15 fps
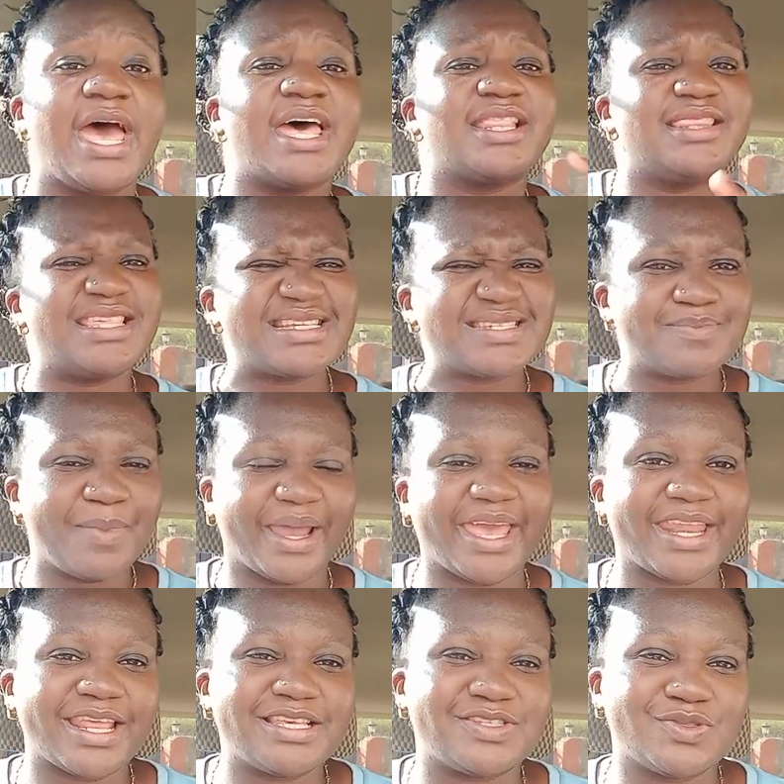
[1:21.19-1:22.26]
this market
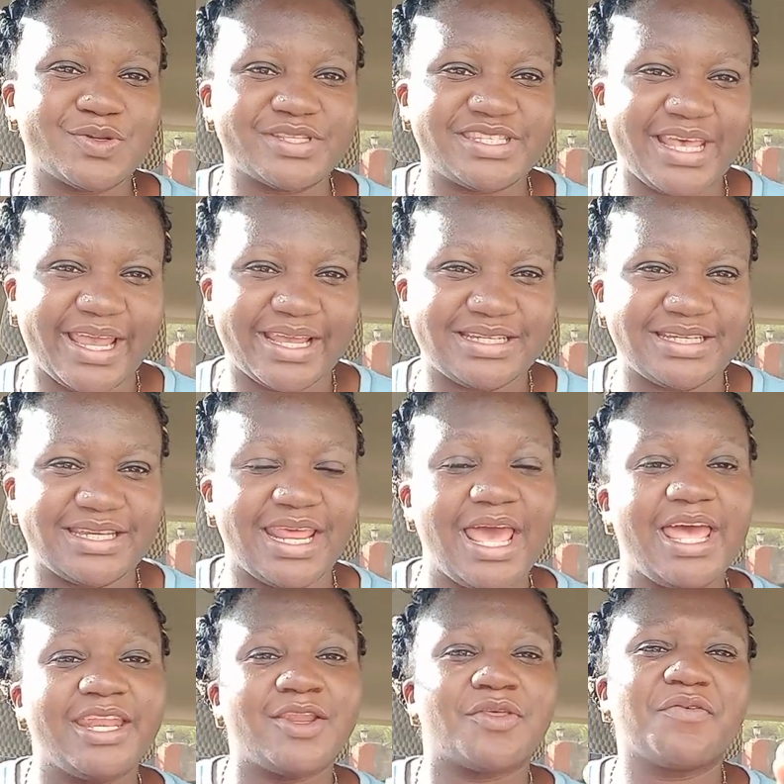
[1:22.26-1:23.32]
is not targeted
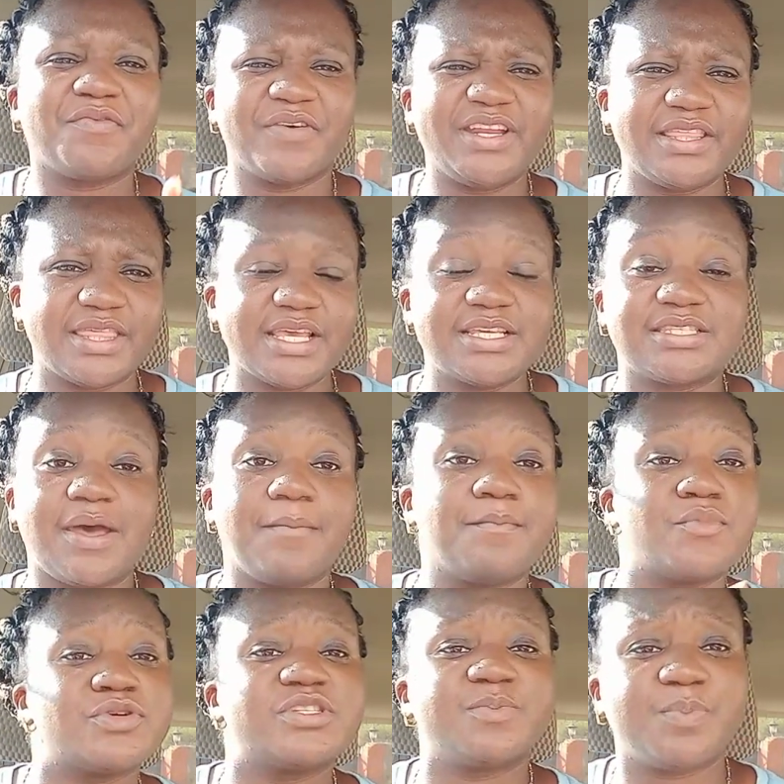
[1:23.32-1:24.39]
now the funny thing is that
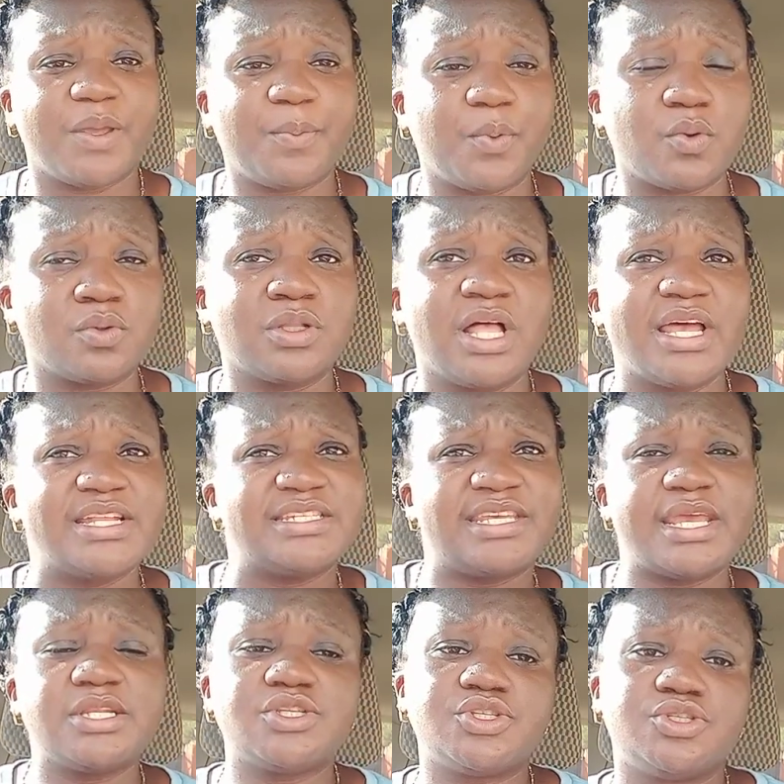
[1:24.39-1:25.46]
most people
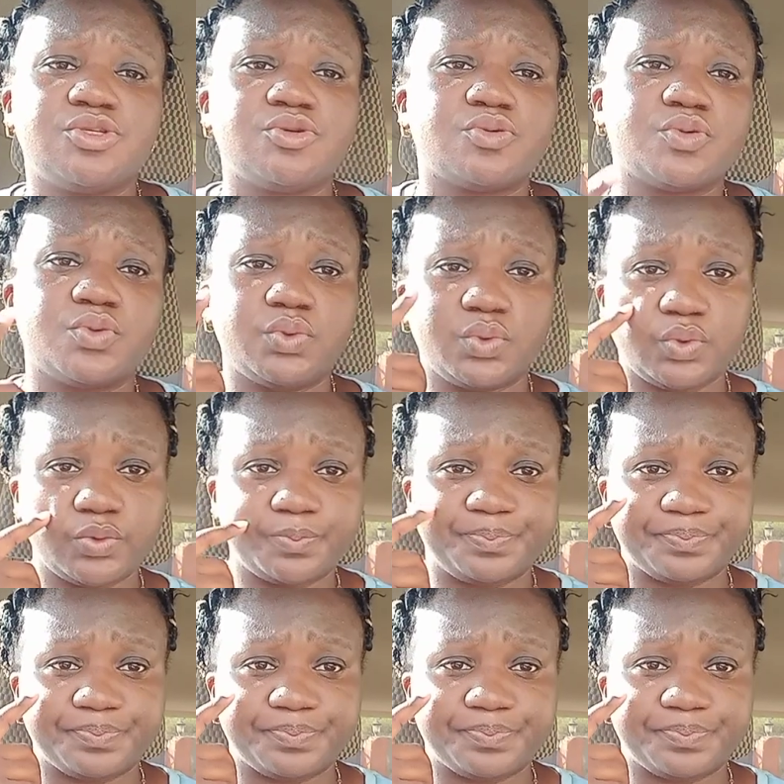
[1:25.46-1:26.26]
tend to